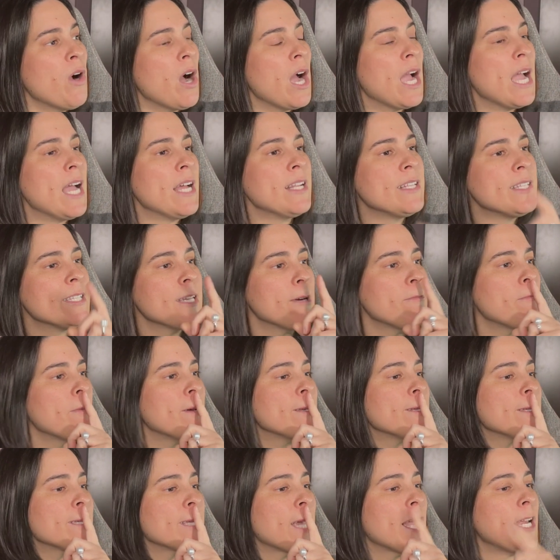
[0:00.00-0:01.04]
I had
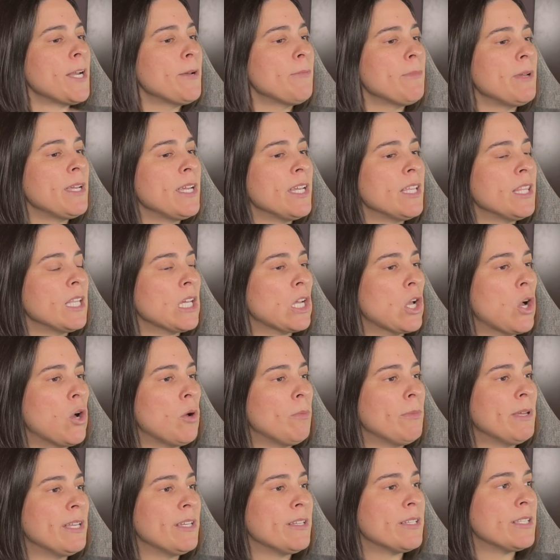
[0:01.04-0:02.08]
someone say to me in the
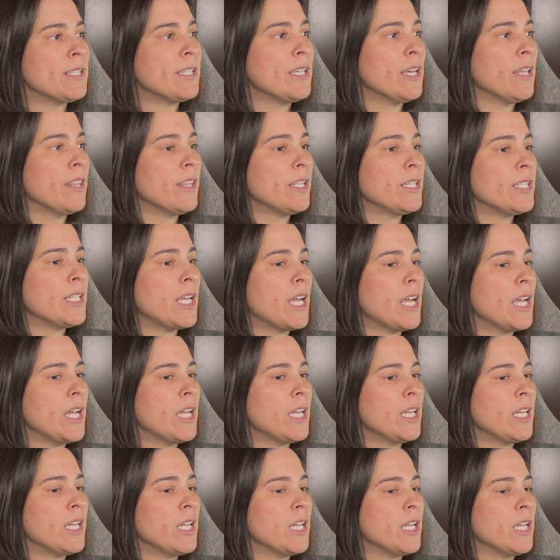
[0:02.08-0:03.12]
comments the other
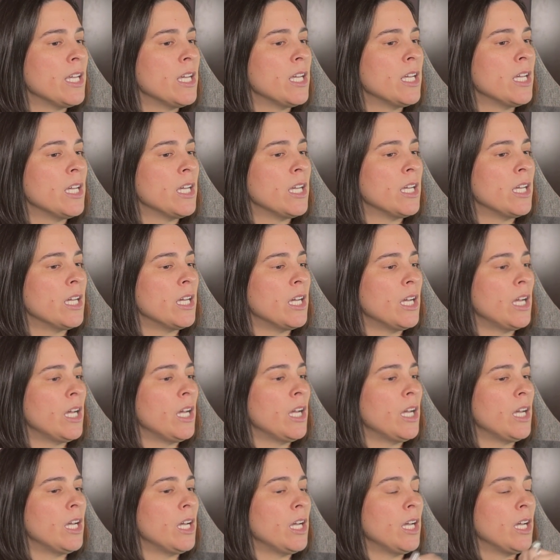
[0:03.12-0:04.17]
day,
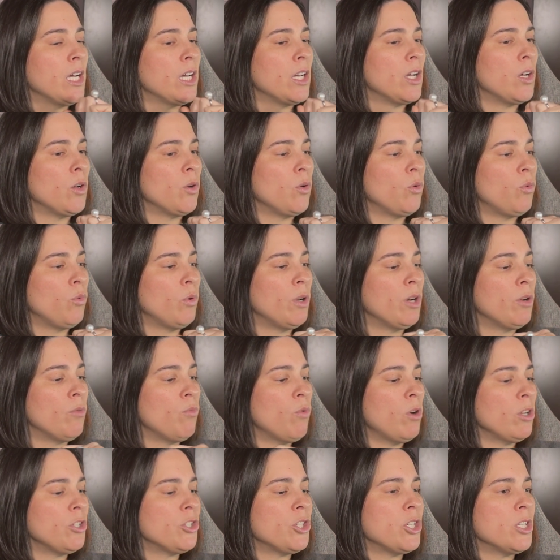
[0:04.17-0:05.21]
when a
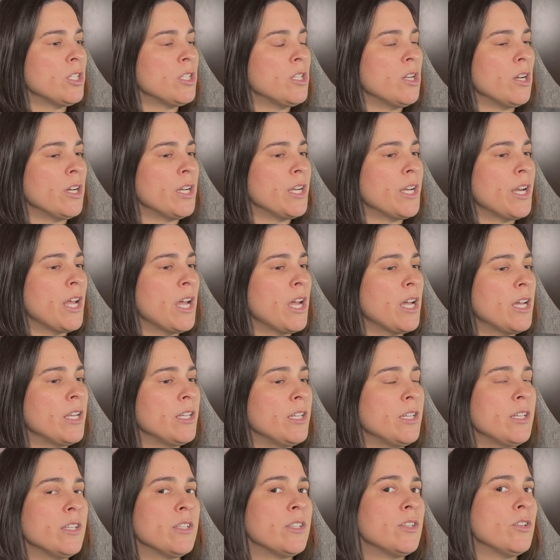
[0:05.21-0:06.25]
watch is not in
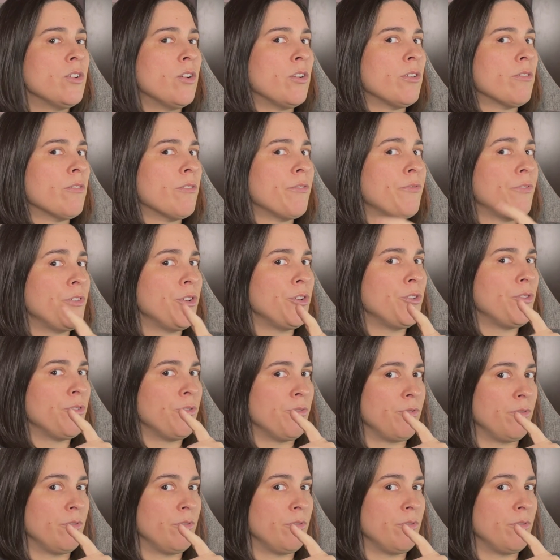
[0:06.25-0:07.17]
hand, it is not a review.